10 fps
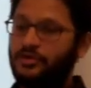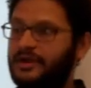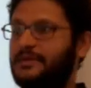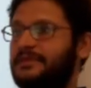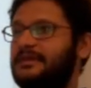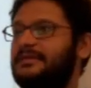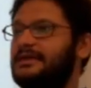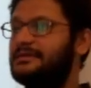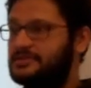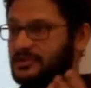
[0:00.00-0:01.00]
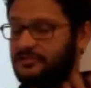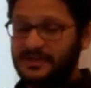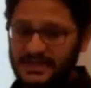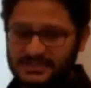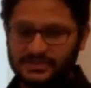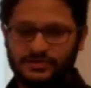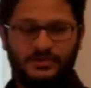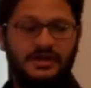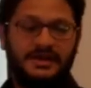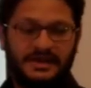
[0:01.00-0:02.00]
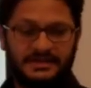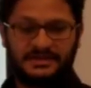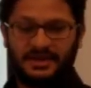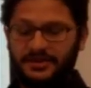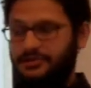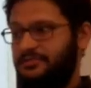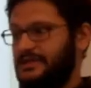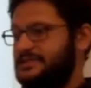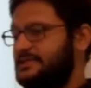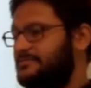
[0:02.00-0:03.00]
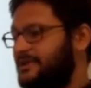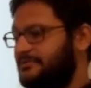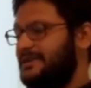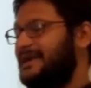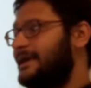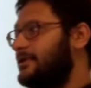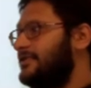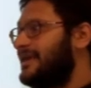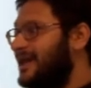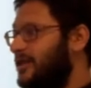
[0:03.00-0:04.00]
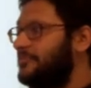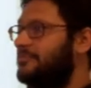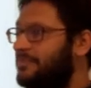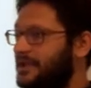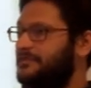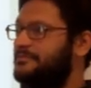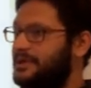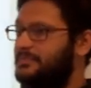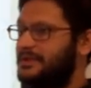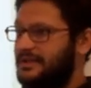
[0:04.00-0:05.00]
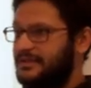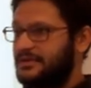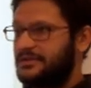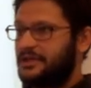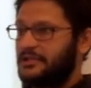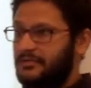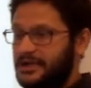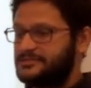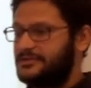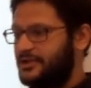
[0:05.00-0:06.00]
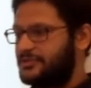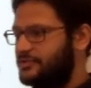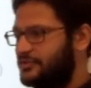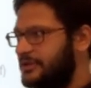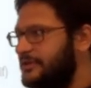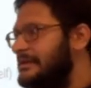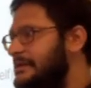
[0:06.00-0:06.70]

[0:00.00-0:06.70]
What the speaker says: program that then sort of leads to is another question, but we cannot help but be political, otherwise we're not human.